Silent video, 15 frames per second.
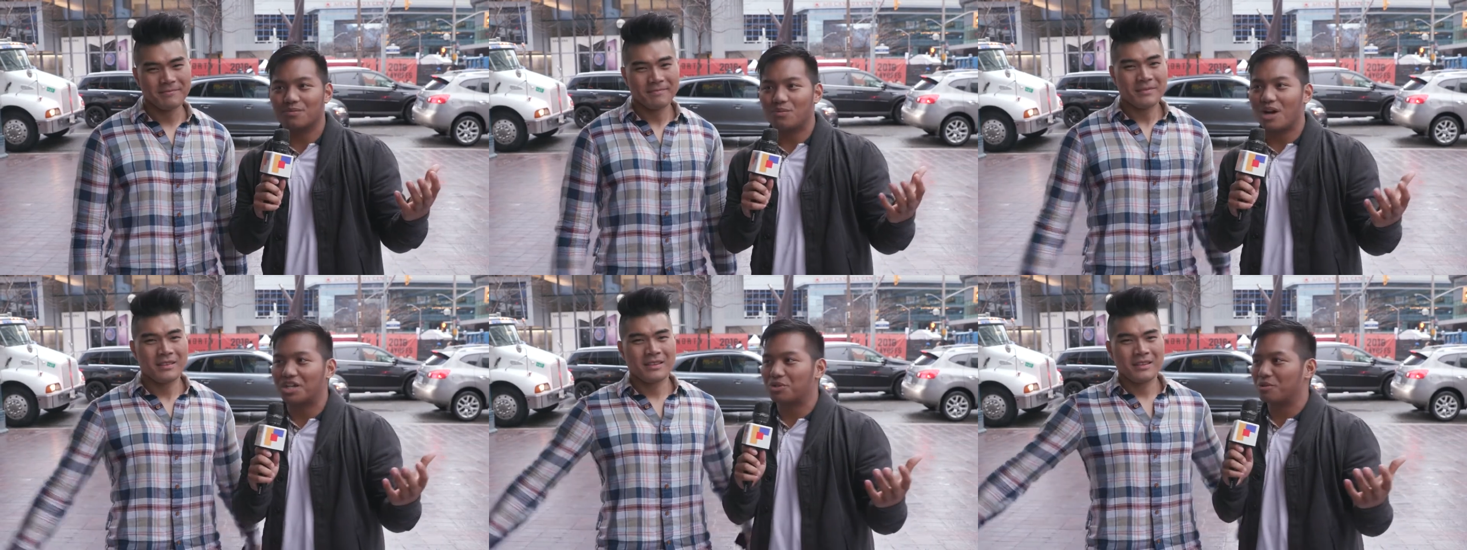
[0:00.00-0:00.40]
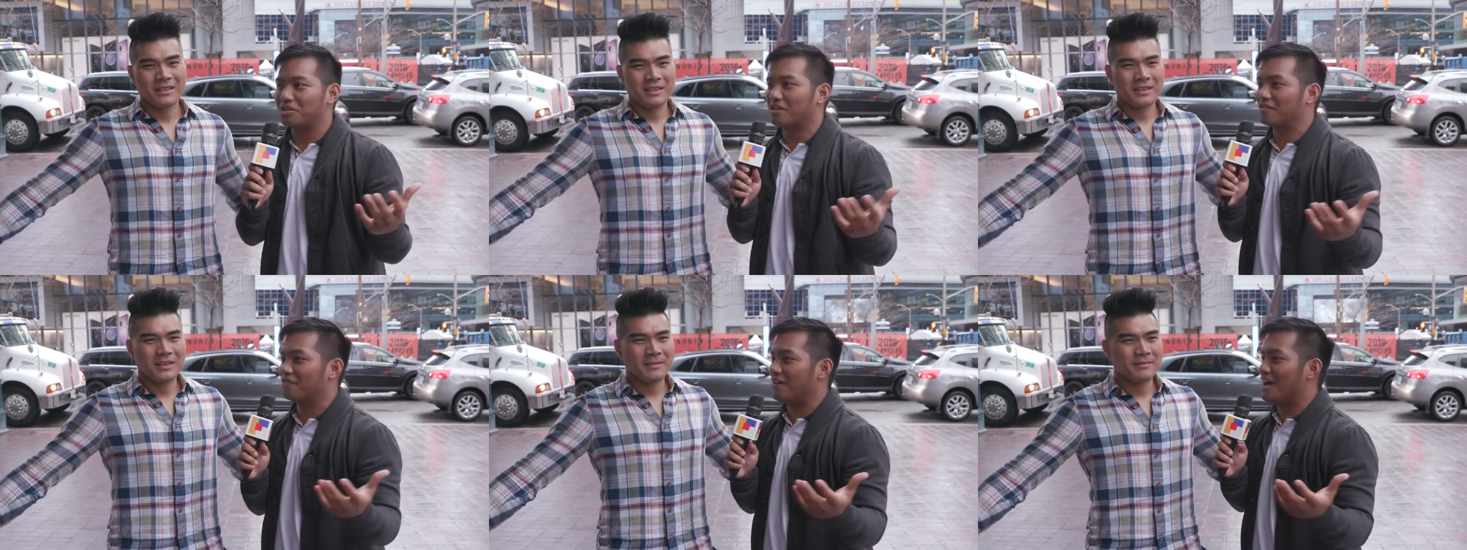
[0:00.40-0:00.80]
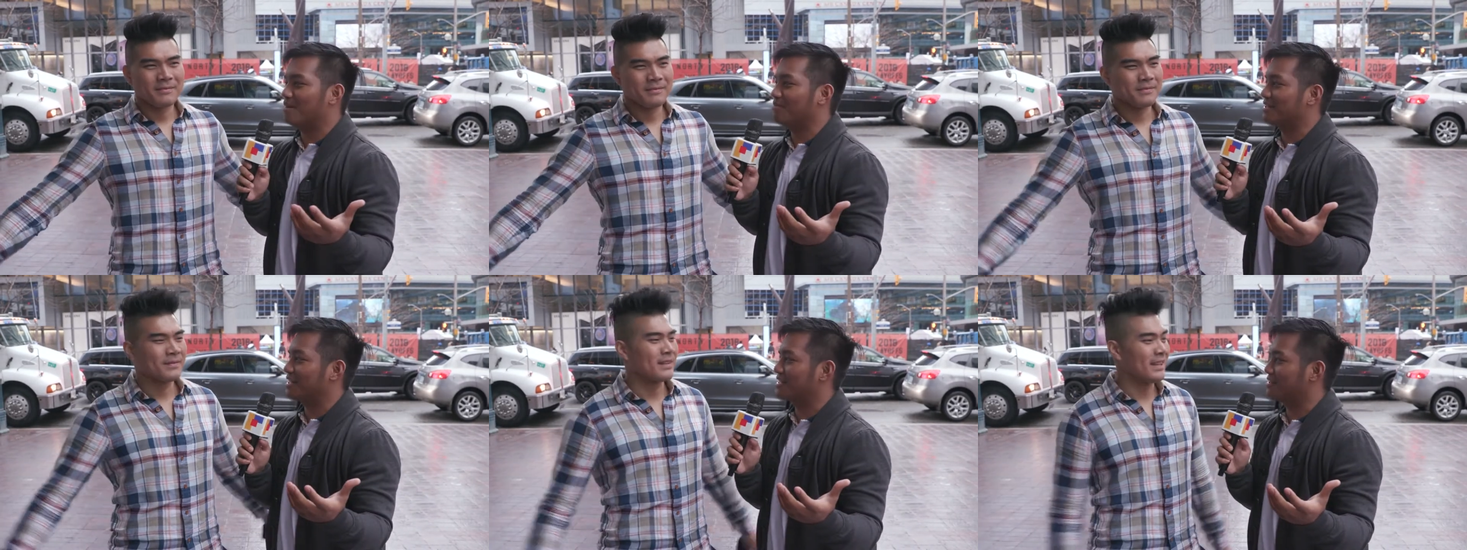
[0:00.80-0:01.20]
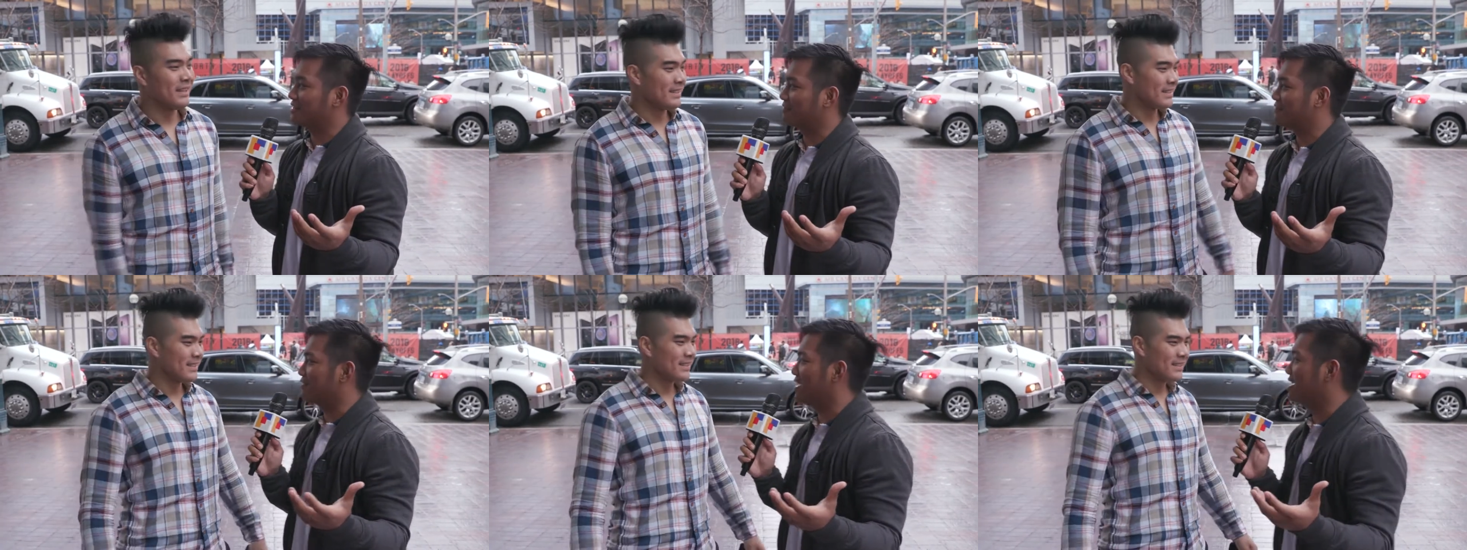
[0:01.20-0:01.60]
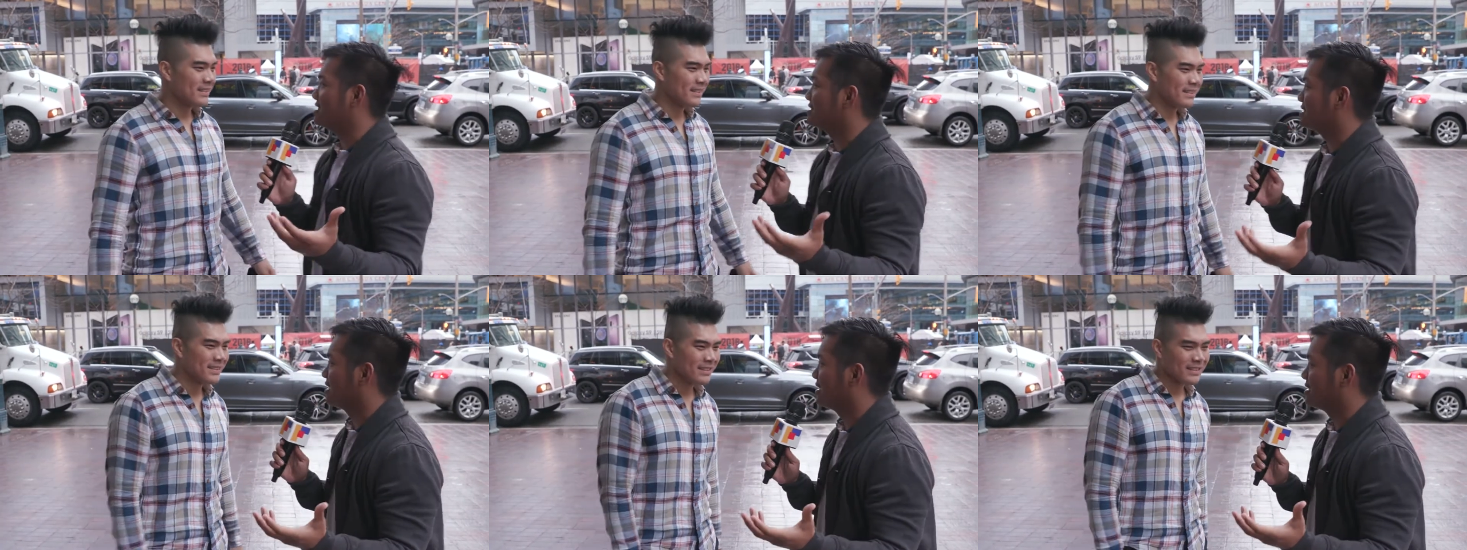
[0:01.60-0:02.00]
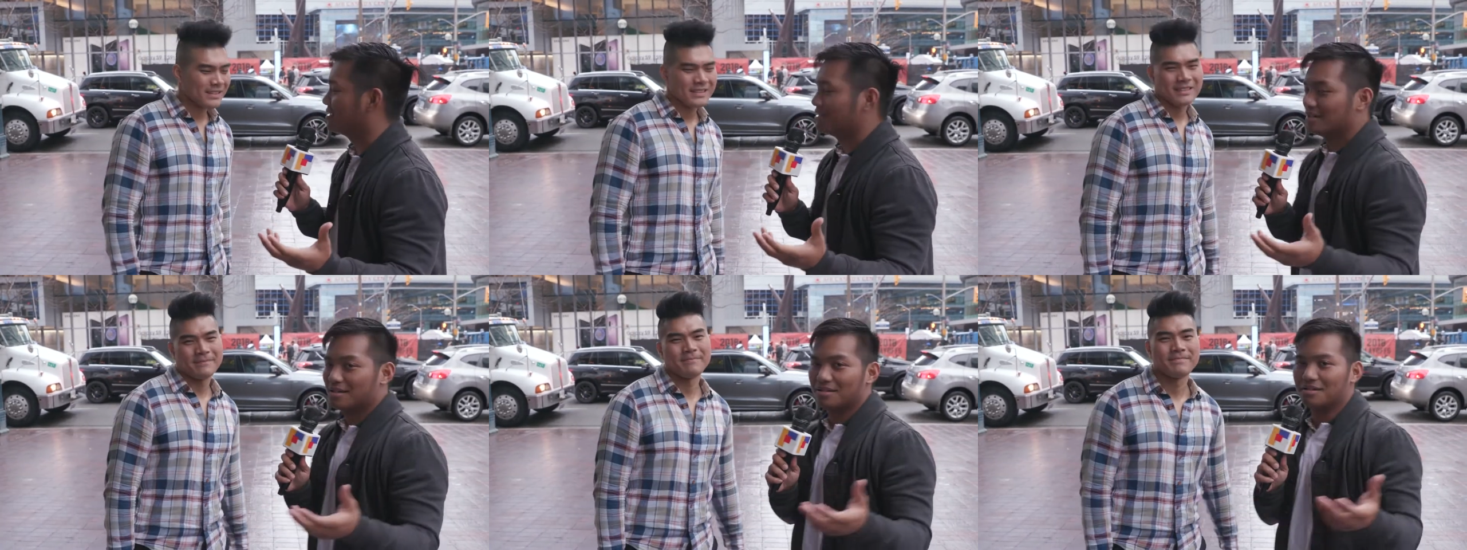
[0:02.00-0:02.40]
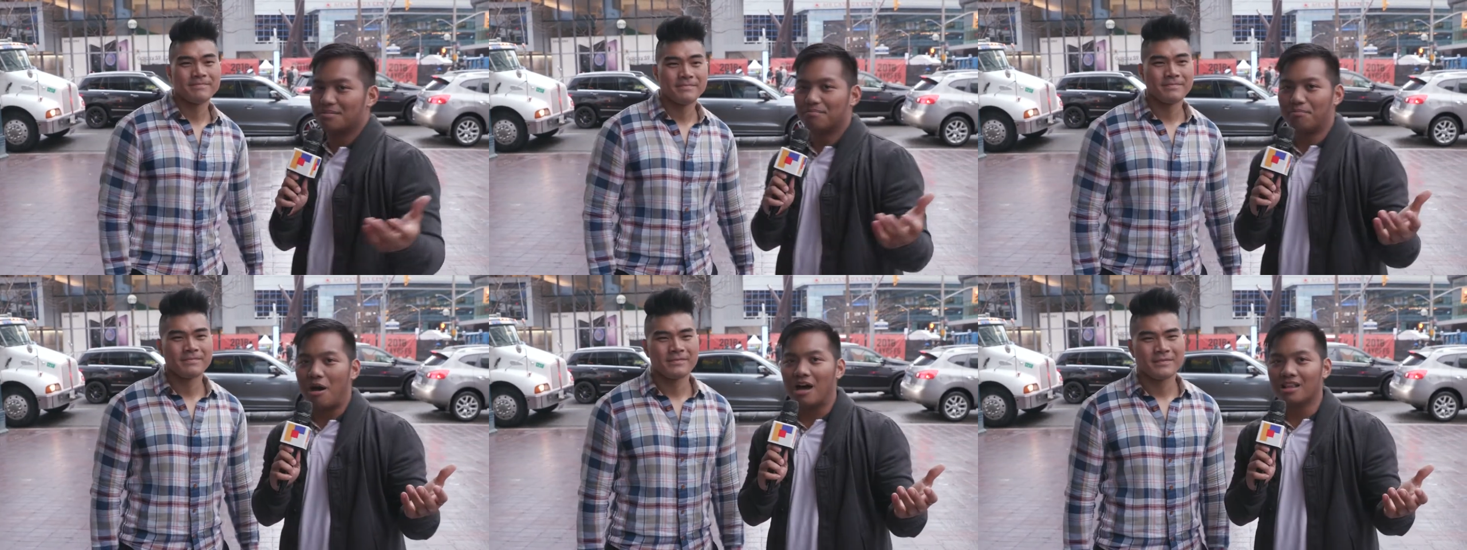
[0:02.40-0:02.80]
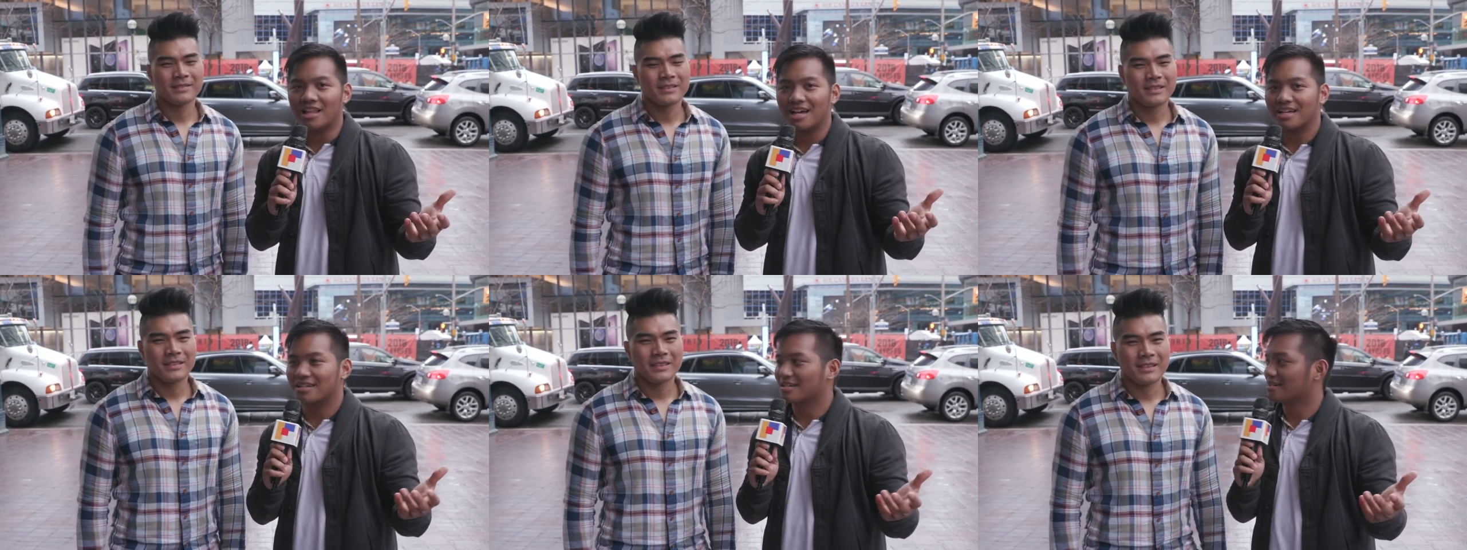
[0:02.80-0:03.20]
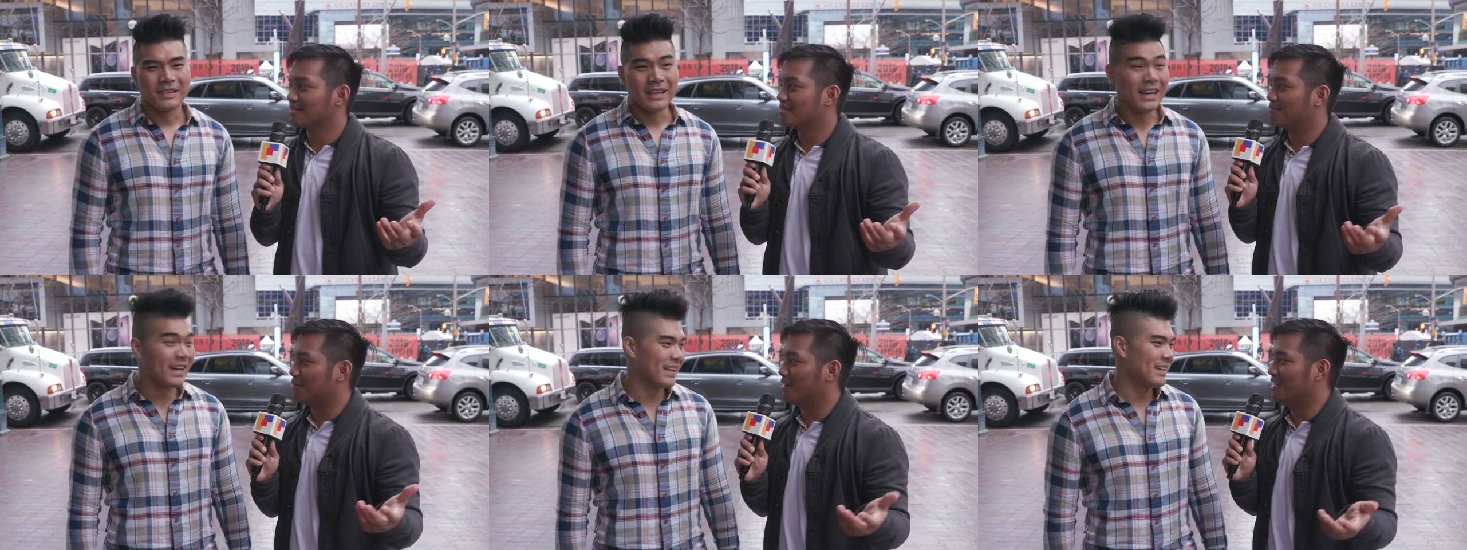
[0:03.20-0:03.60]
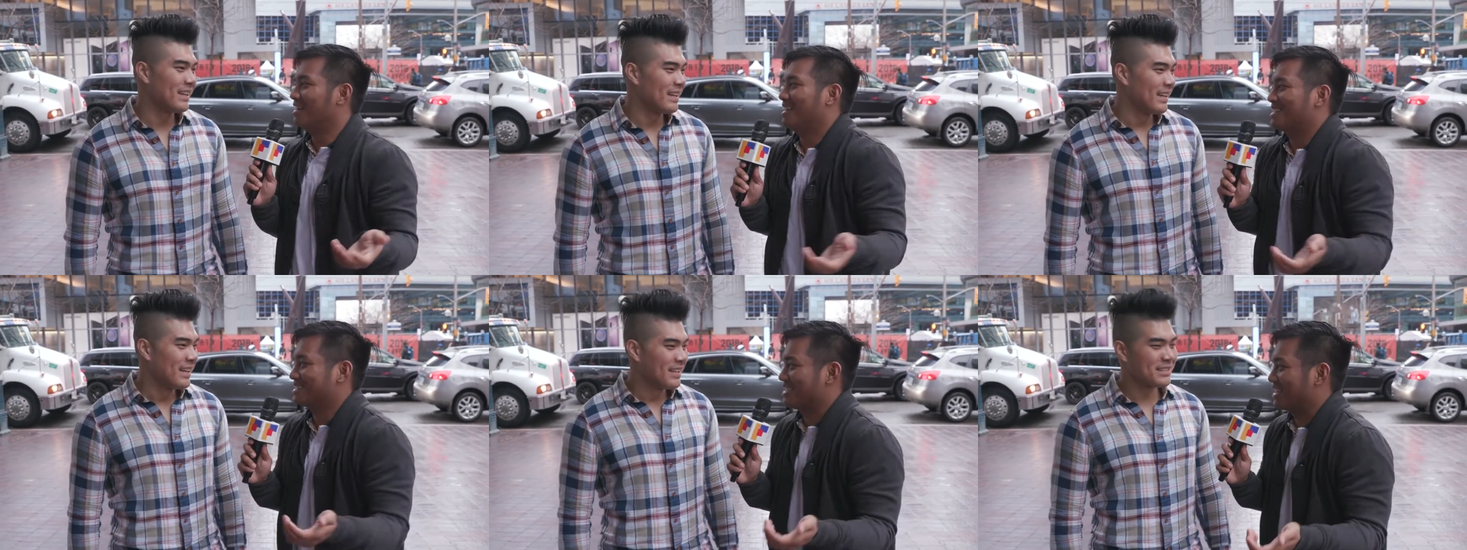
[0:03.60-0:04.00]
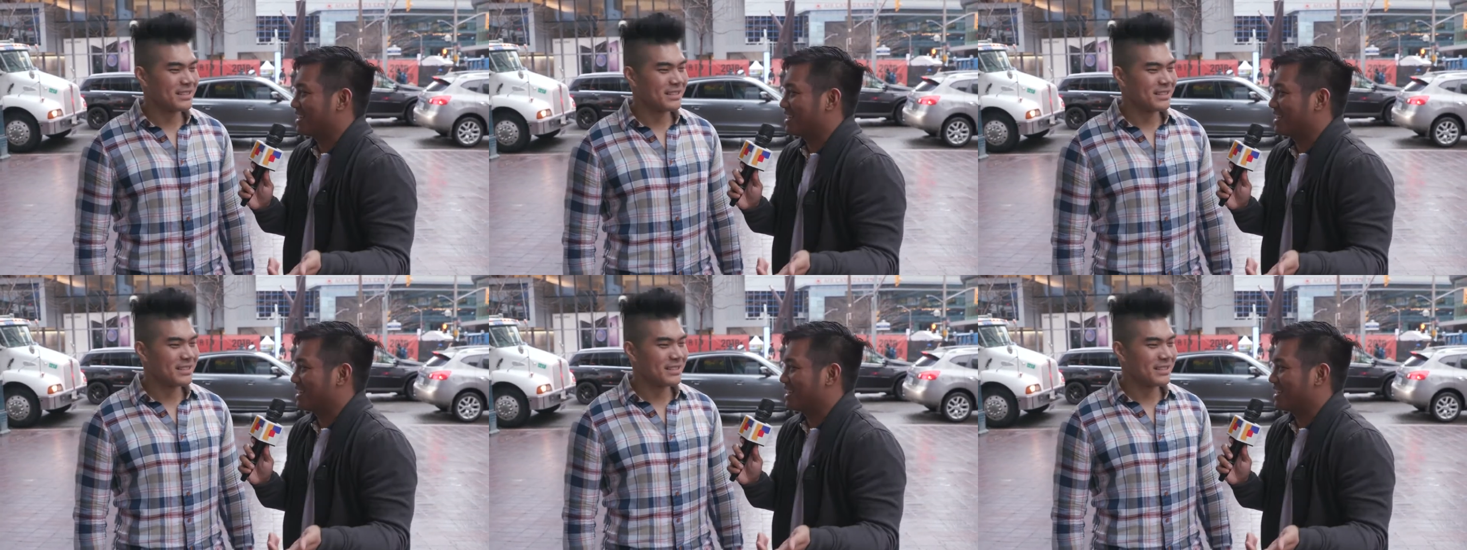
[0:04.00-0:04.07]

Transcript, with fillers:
Speaker 1: watch with your family and your friends and potluck. Yeah. Potluck's